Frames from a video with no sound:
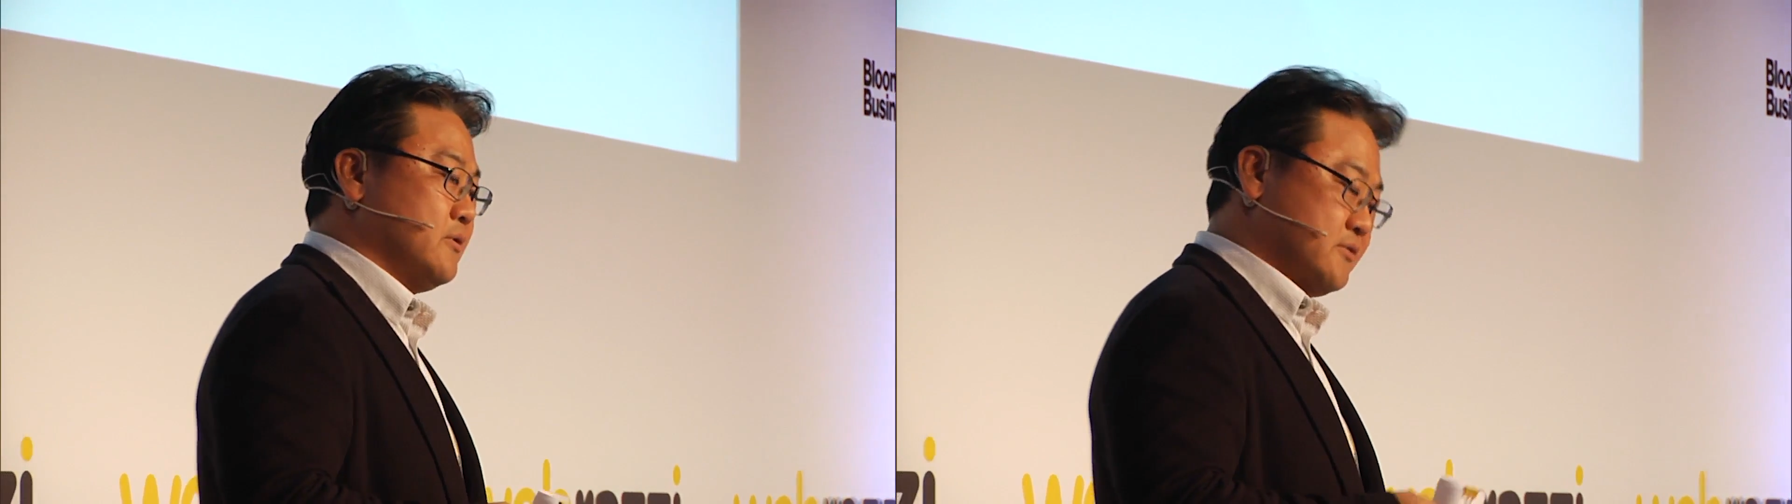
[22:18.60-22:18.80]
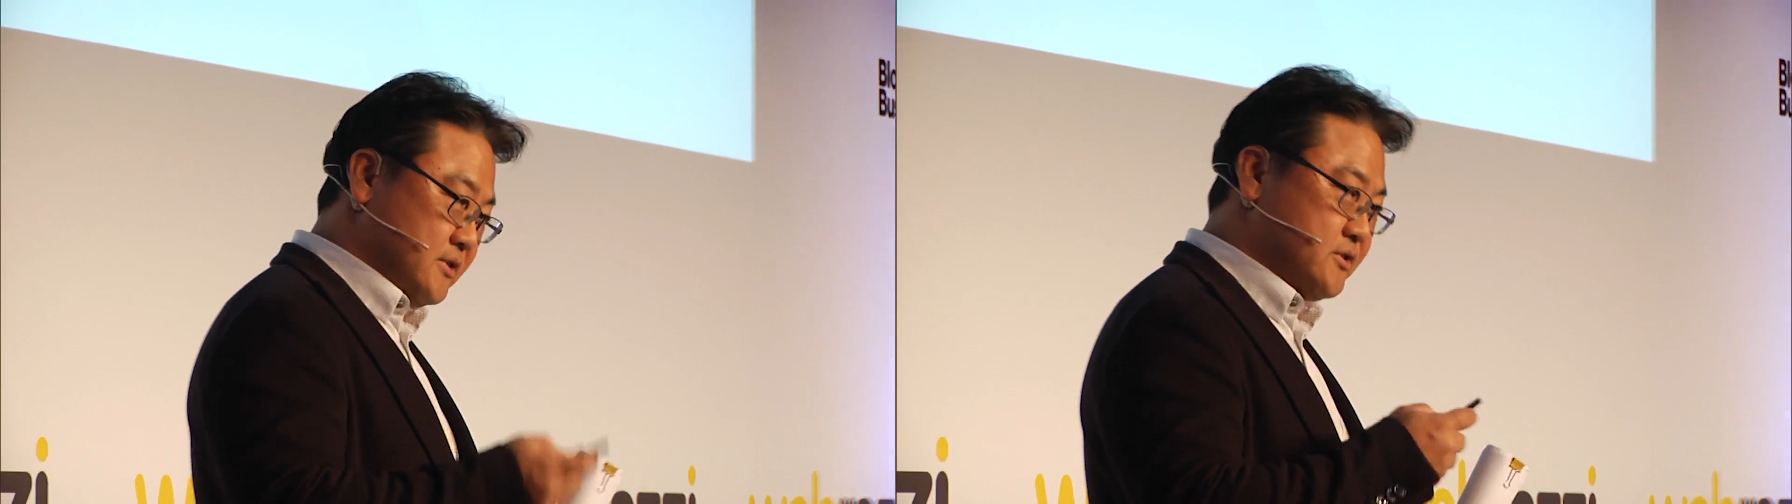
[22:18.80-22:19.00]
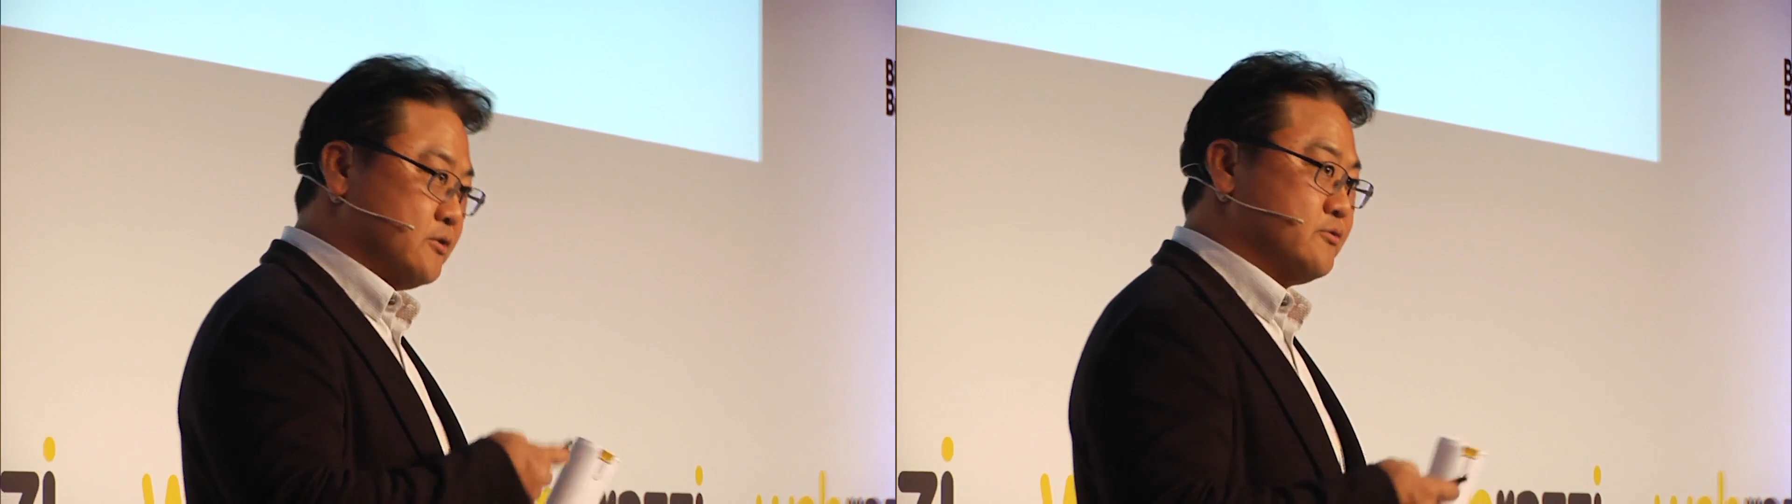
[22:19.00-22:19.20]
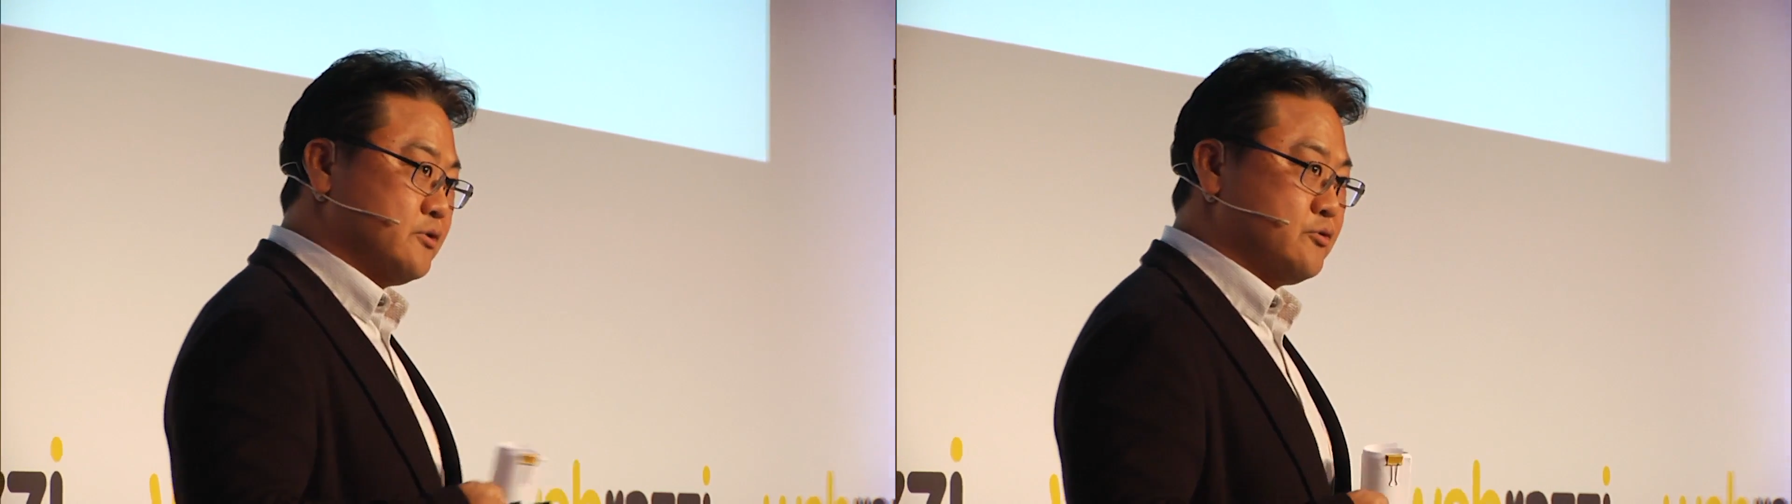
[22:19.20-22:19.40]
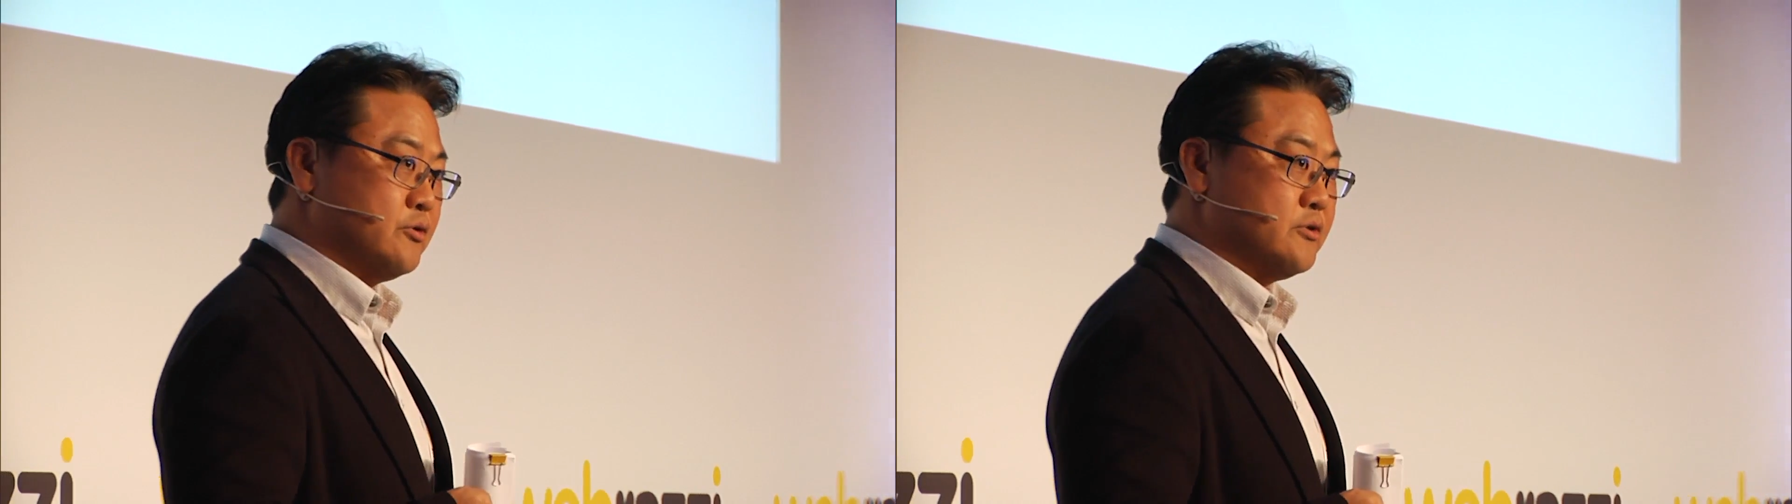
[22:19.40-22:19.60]
six
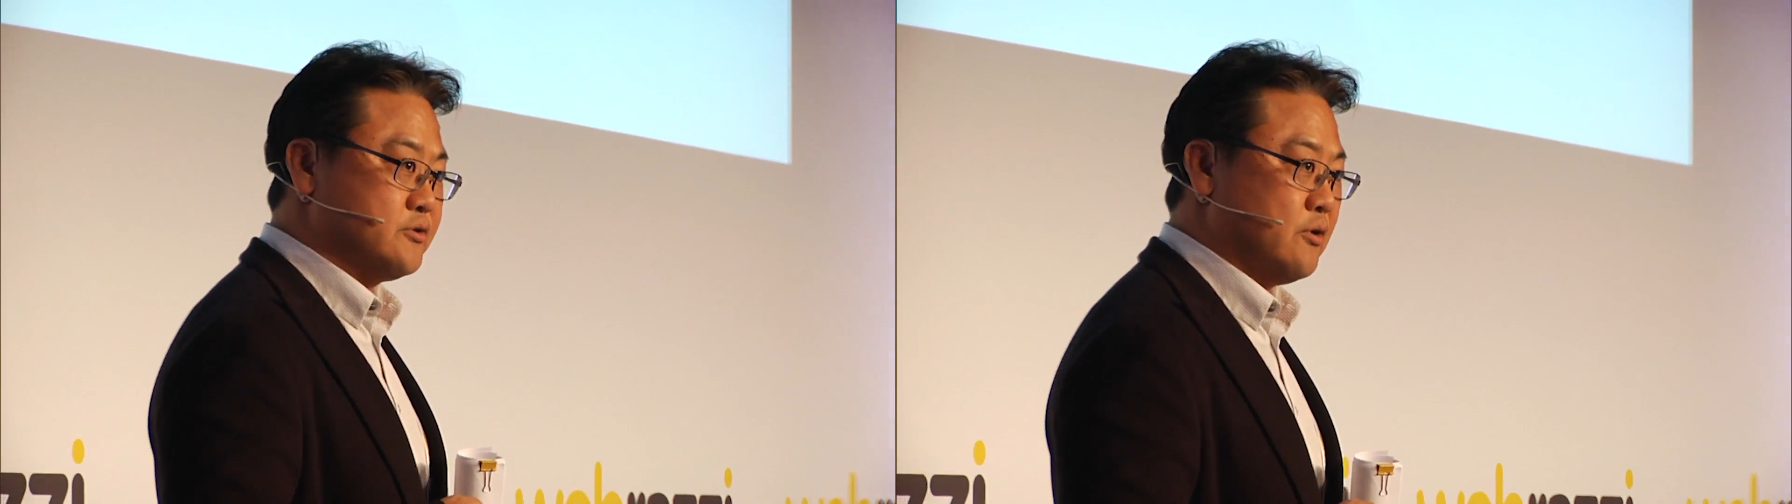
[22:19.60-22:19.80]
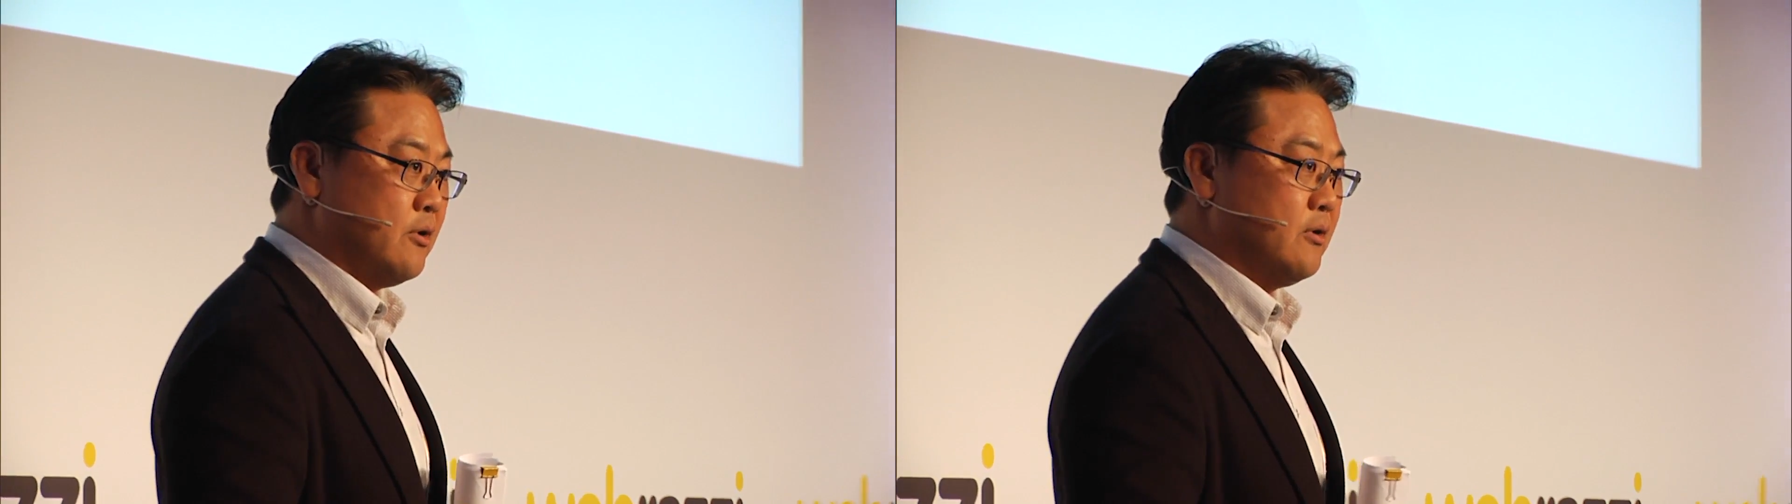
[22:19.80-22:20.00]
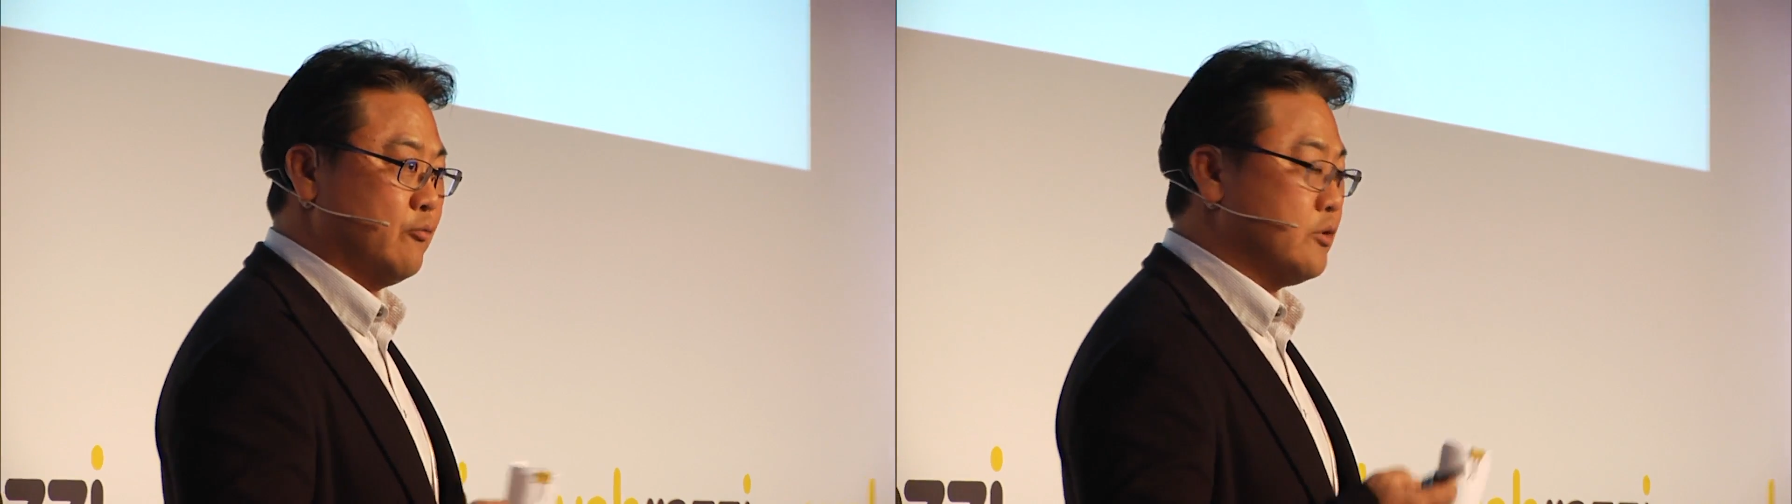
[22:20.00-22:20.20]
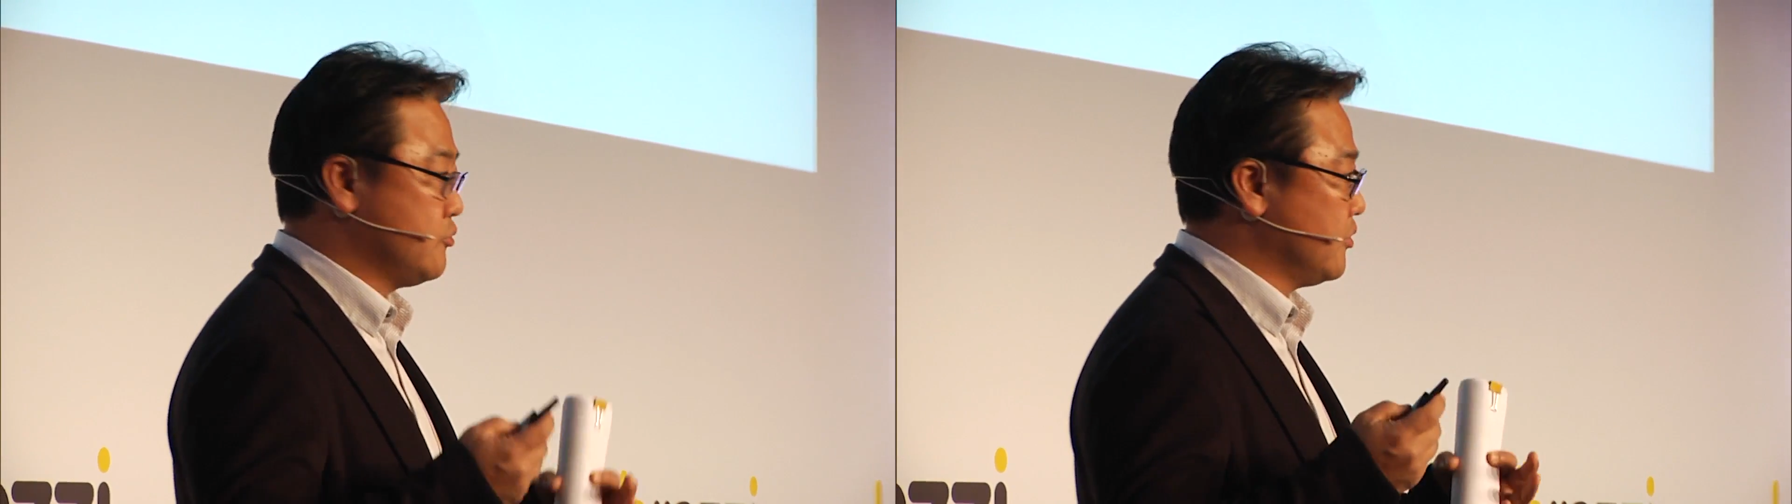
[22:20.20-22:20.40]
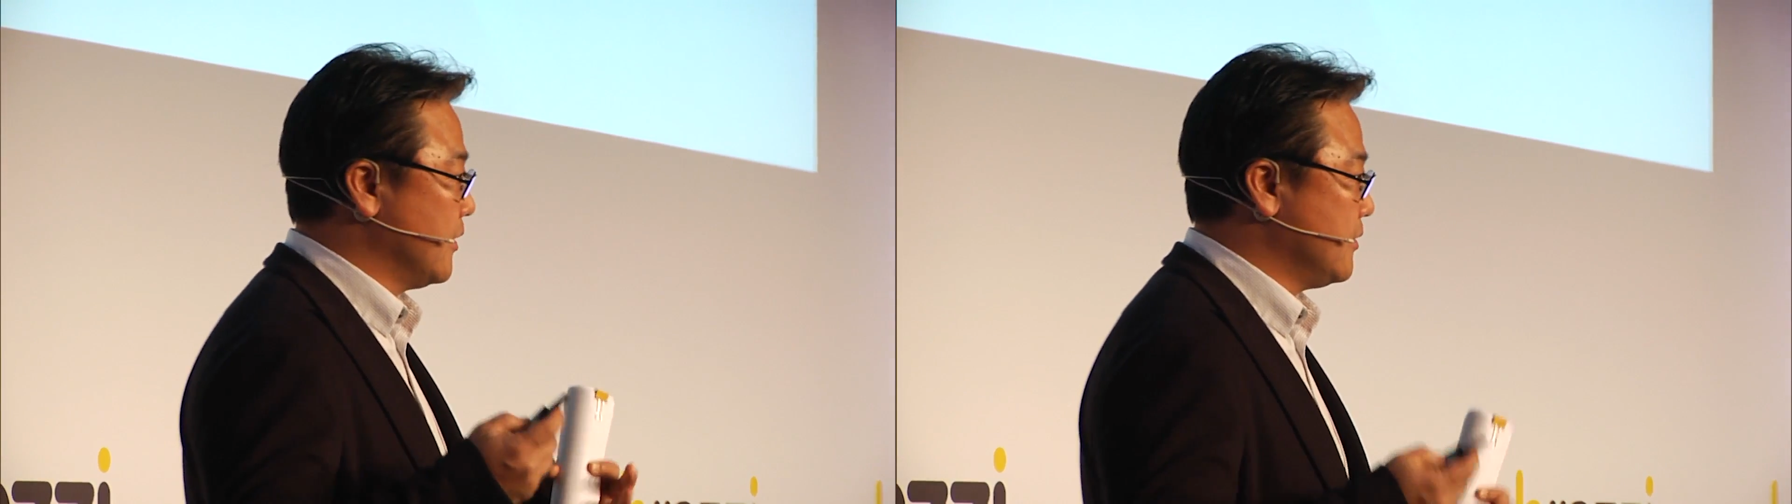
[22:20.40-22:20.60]
constituents, all work
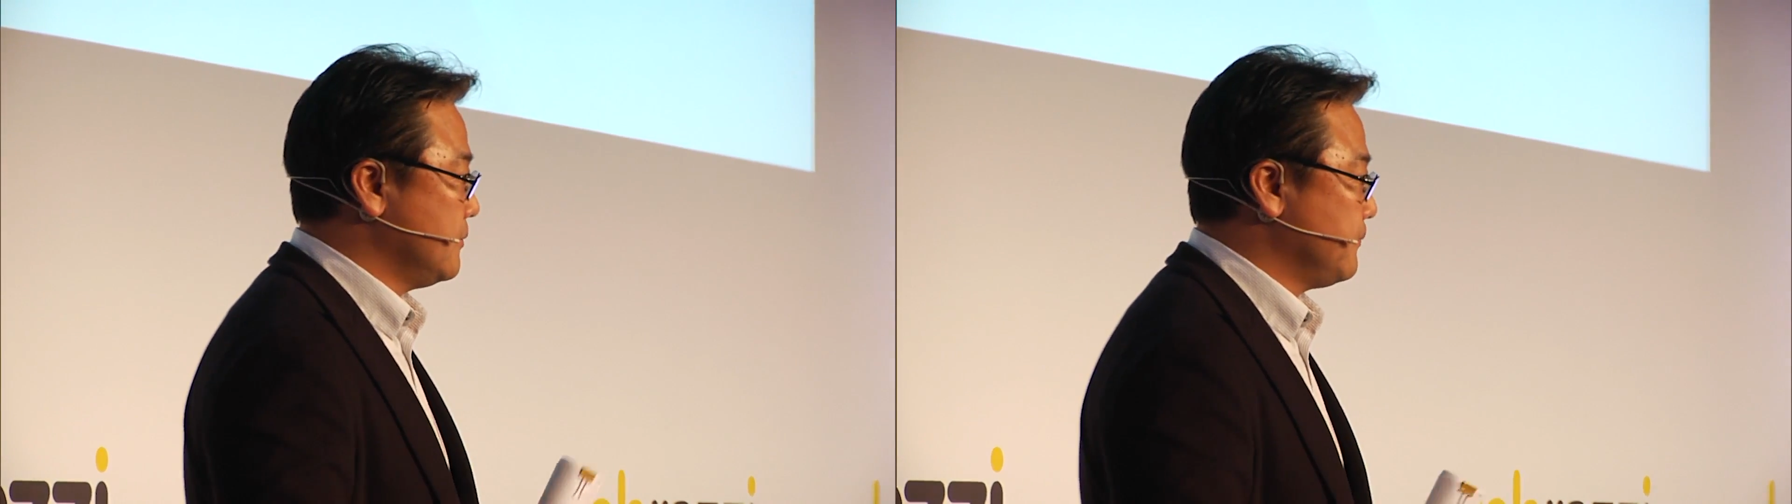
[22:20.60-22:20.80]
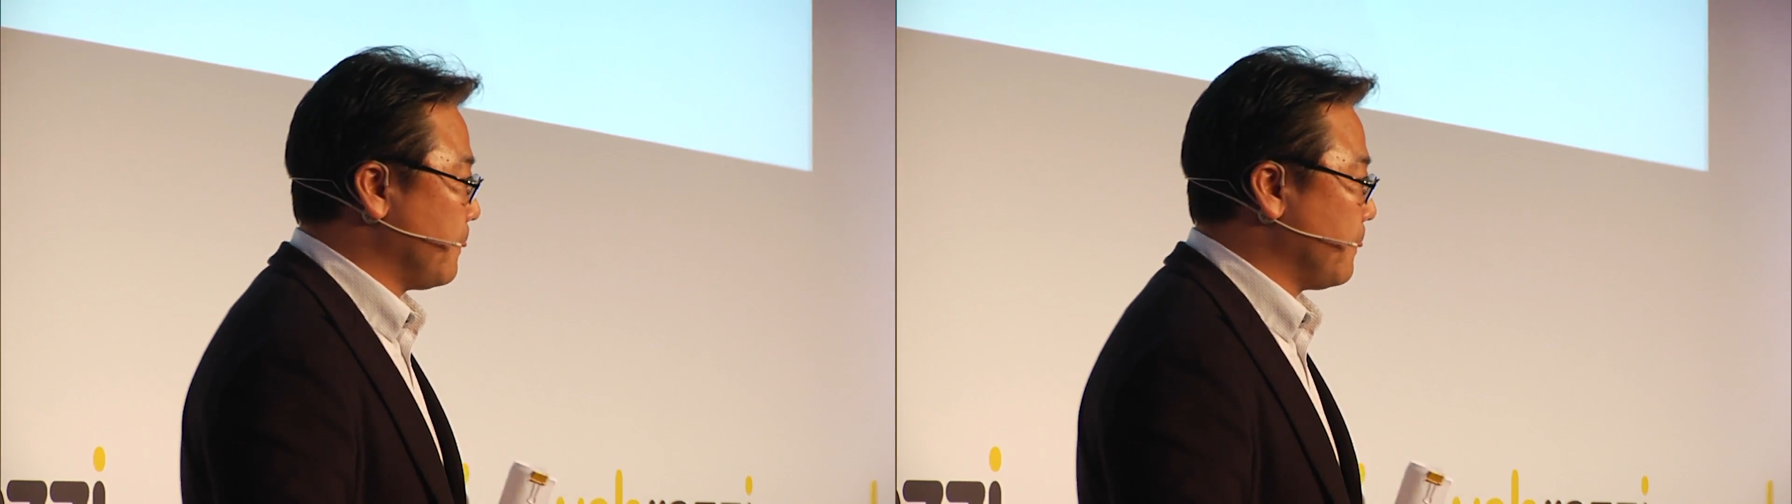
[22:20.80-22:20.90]
together